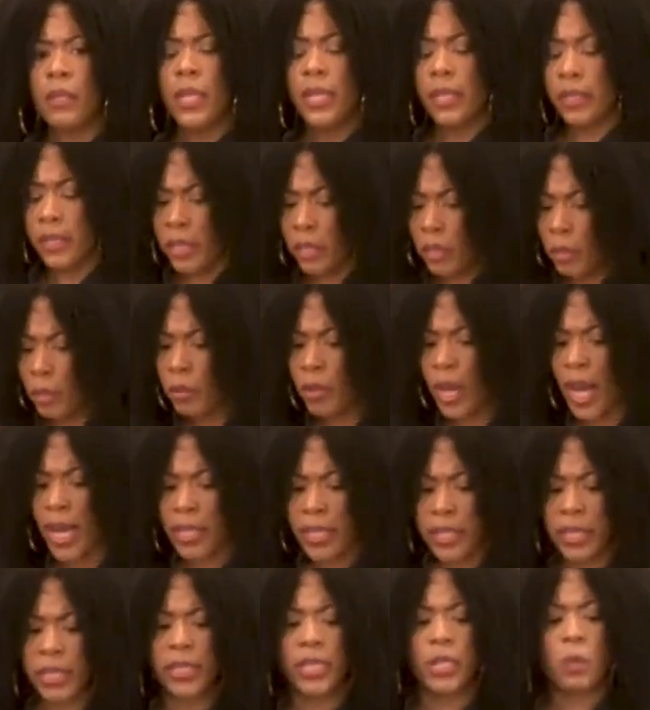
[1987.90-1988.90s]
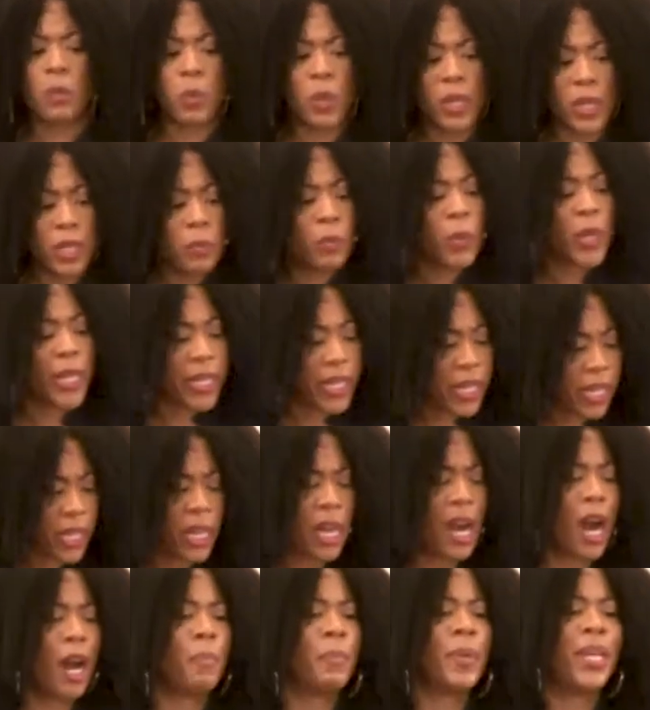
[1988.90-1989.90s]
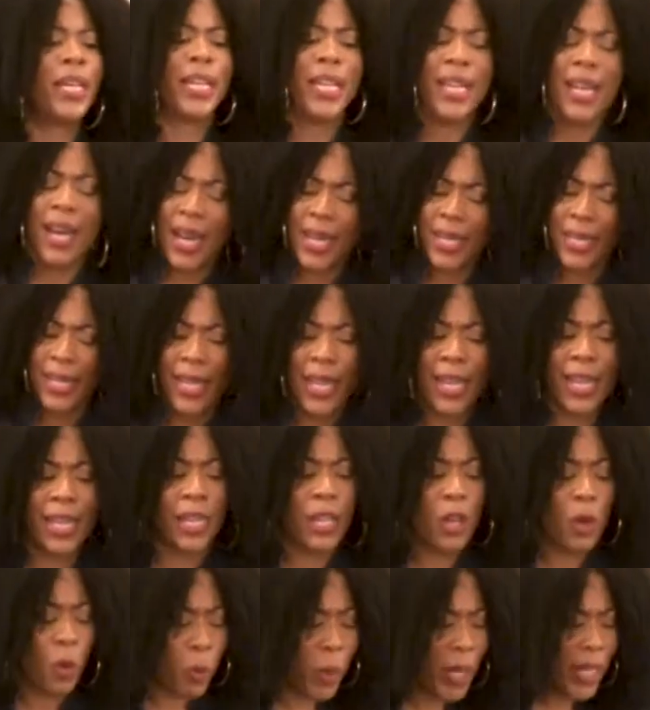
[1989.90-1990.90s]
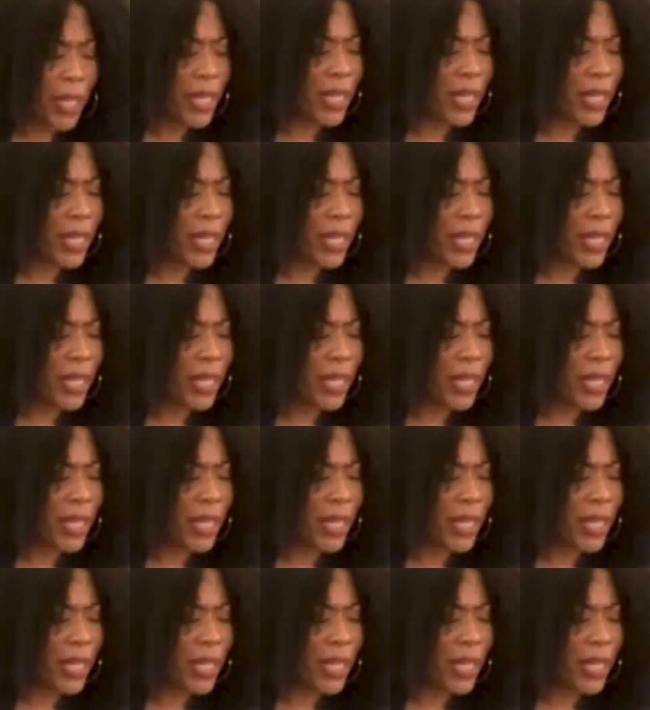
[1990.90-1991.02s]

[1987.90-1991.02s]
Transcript: See, you got to see what, what can come in, again, what